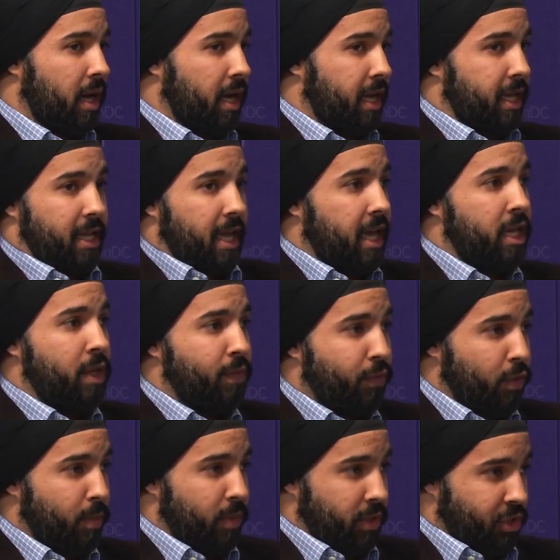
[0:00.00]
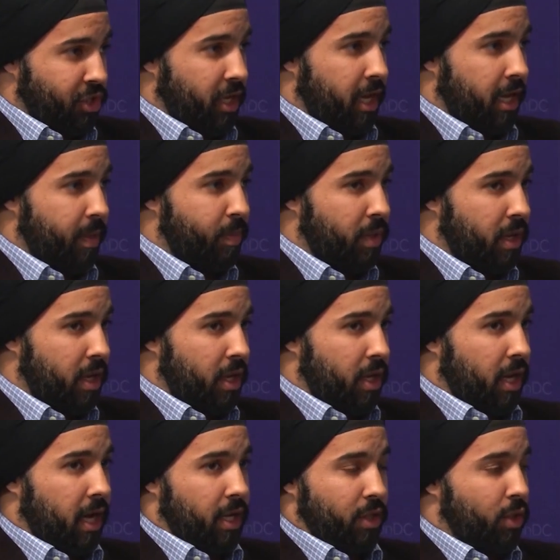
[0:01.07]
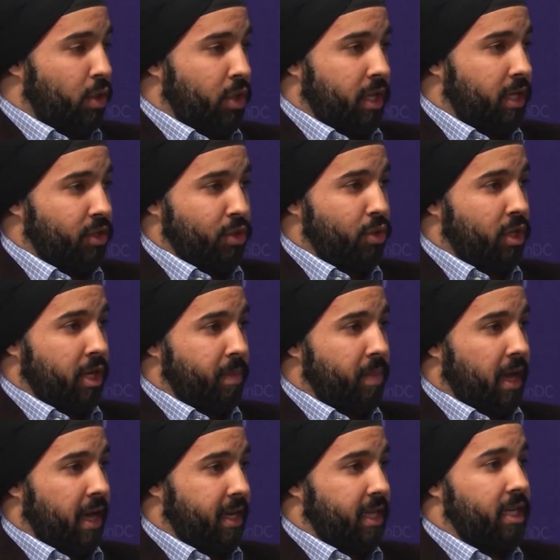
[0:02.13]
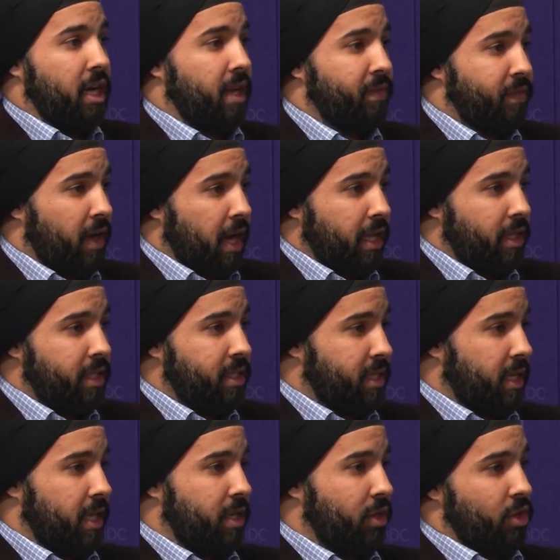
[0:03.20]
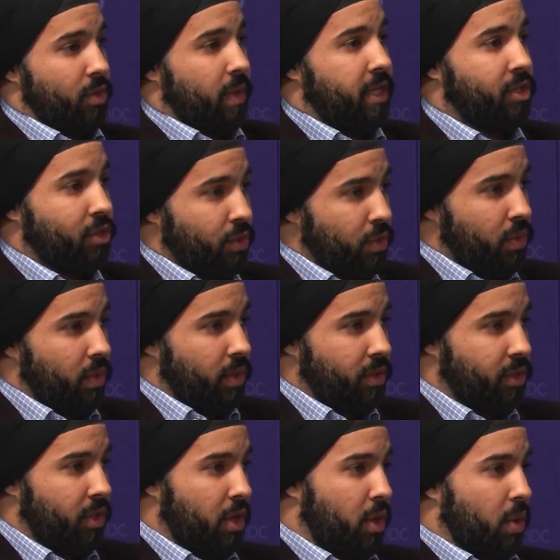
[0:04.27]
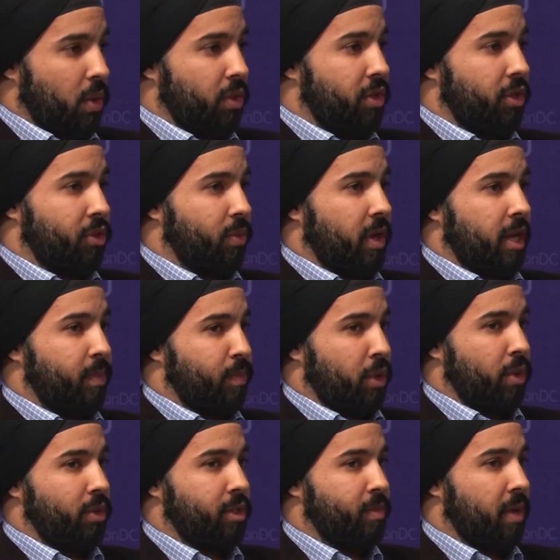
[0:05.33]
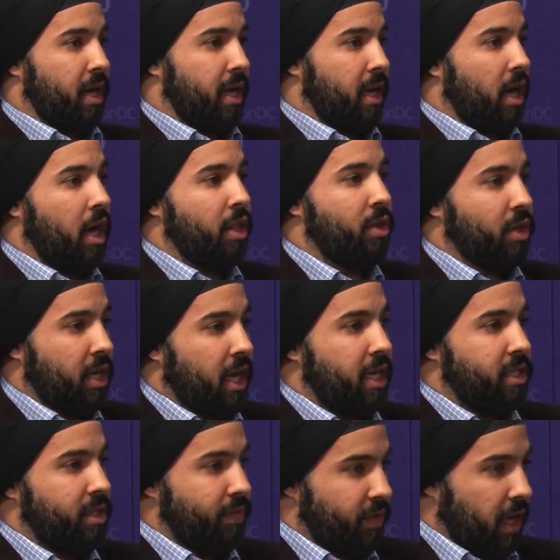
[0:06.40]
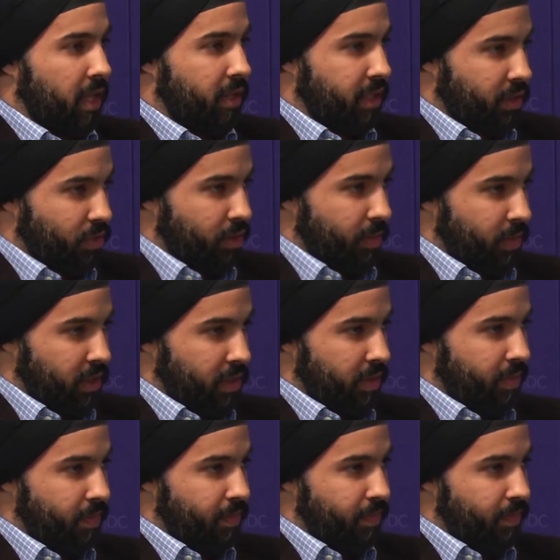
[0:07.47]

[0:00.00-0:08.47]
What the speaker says: in any form or shape looking to combat gun violence in U.S. schools or the threat posed by other kinds of violent extremism.